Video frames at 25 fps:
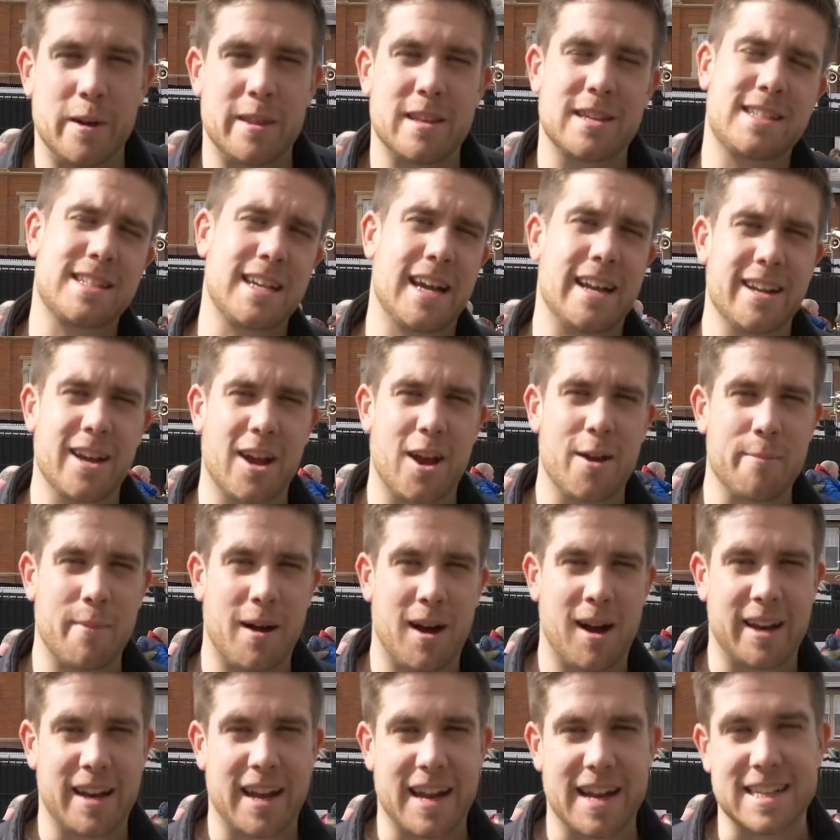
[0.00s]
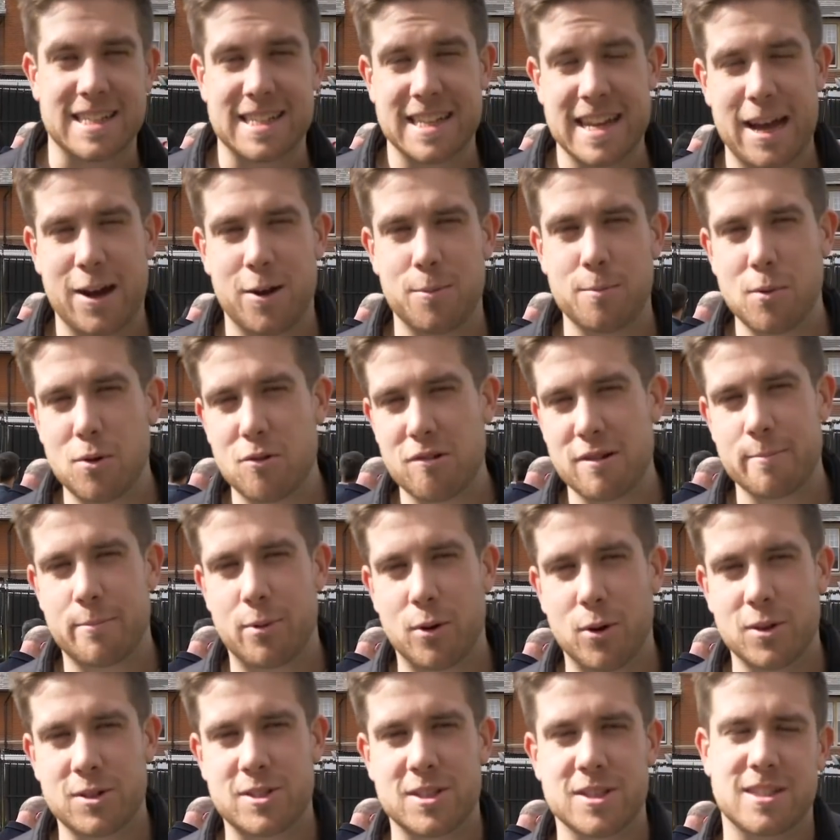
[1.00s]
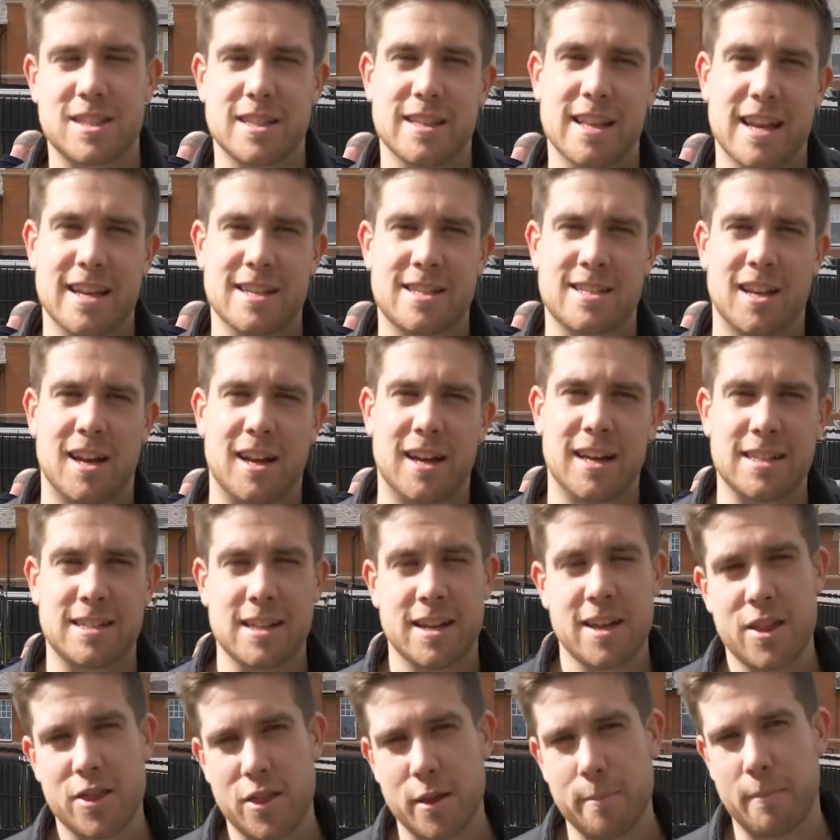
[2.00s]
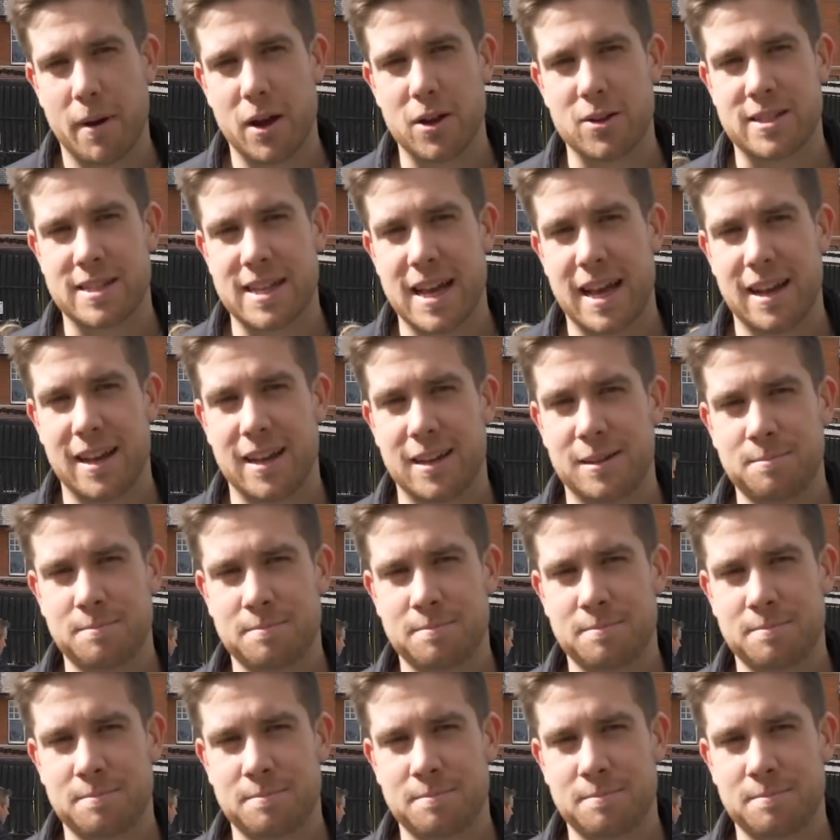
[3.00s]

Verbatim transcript: whether Sadio Mane is now more important to their side than Mo Salah.